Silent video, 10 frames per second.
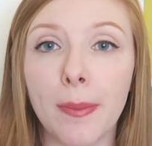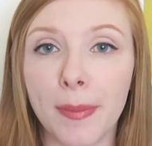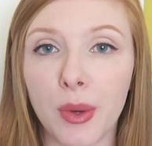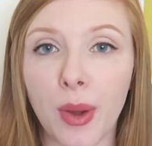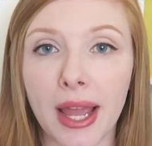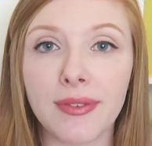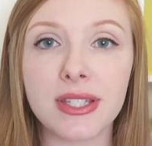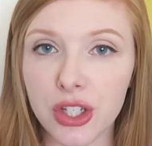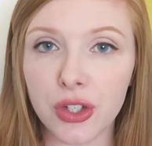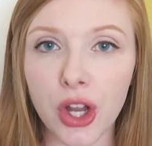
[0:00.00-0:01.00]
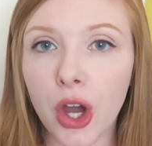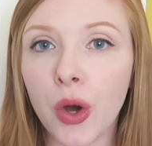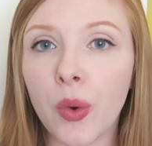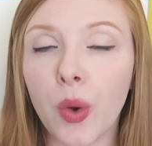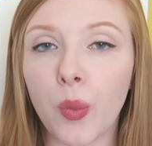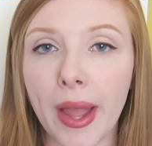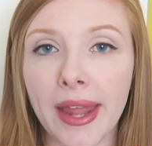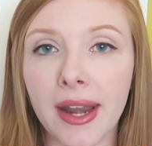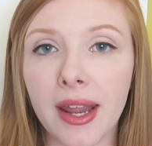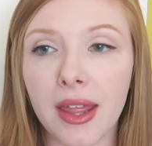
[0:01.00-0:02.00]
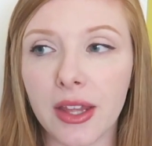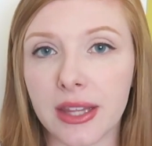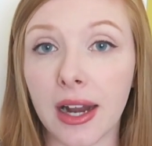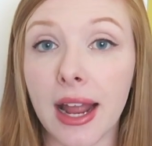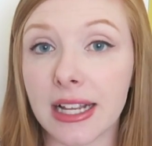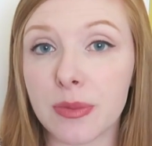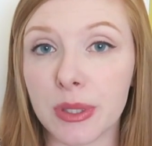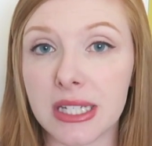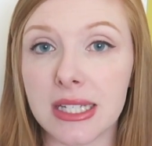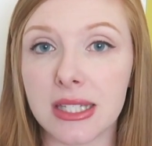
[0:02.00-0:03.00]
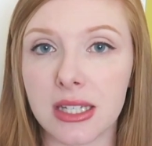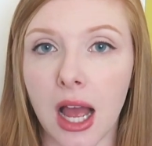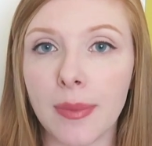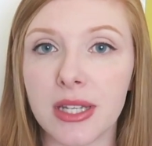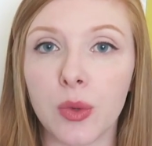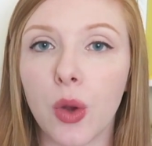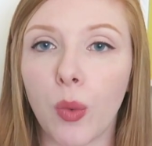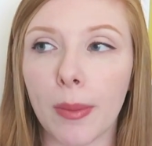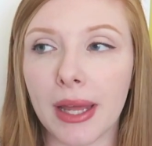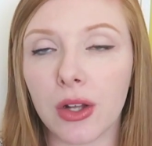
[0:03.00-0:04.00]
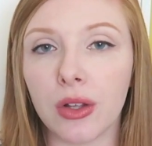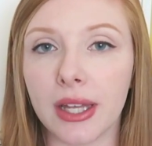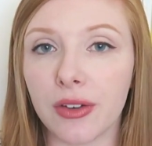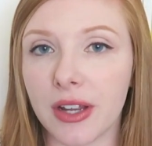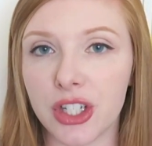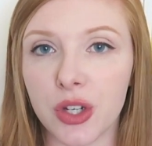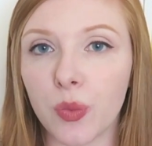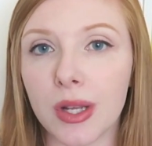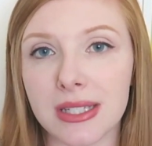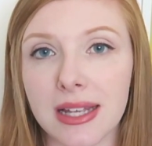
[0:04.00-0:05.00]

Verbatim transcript: midwives to know when their expertise stopped and where medical intervention was